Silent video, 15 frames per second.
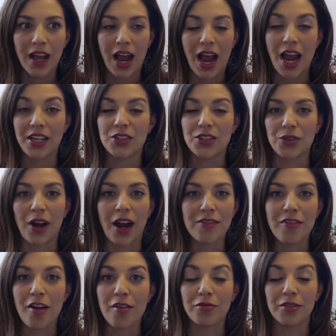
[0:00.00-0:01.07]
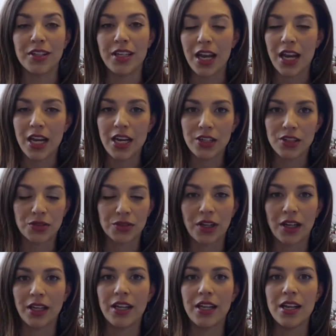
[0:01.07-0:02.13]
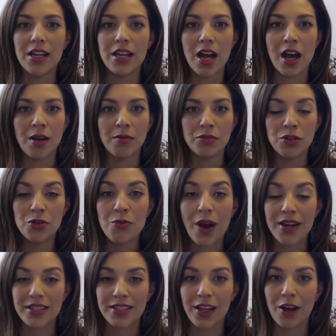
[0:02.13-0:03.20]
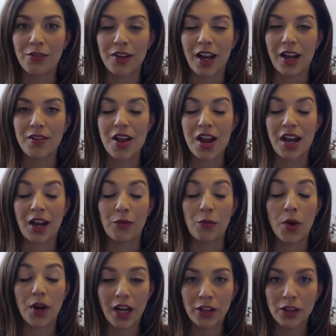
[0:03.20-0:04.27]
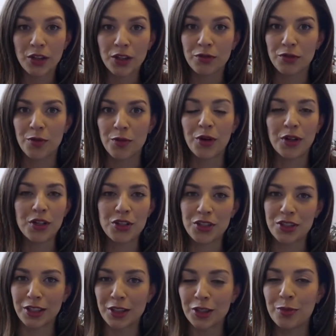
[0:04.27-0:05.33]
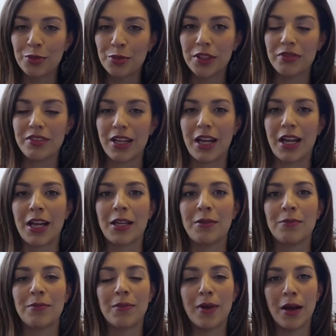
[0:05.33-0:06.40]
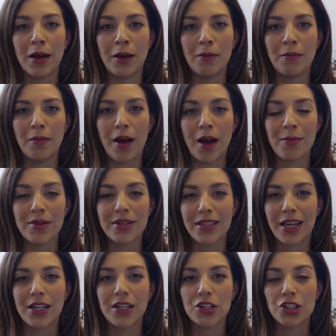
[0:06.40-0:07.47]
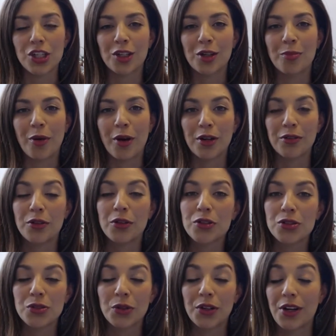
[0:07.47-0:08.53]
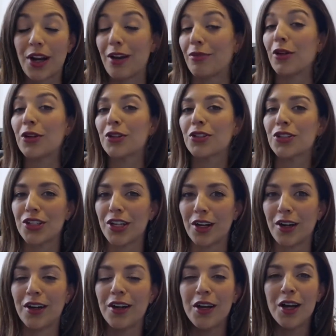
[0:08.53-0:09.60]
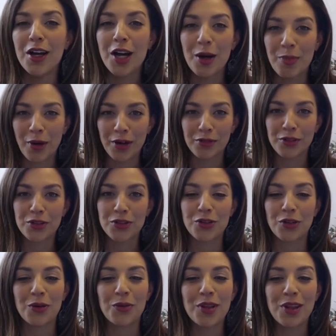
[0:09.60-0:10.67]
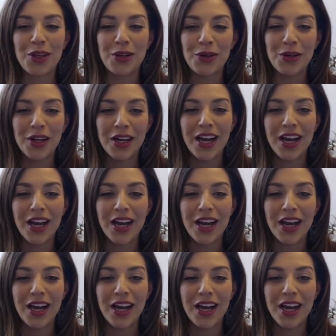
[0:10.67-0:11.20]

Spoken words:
I strive every day to try and do myself. And what I learned from her in just a little brief time, I'm excited to share a part of her story, or have her share a part of her story with you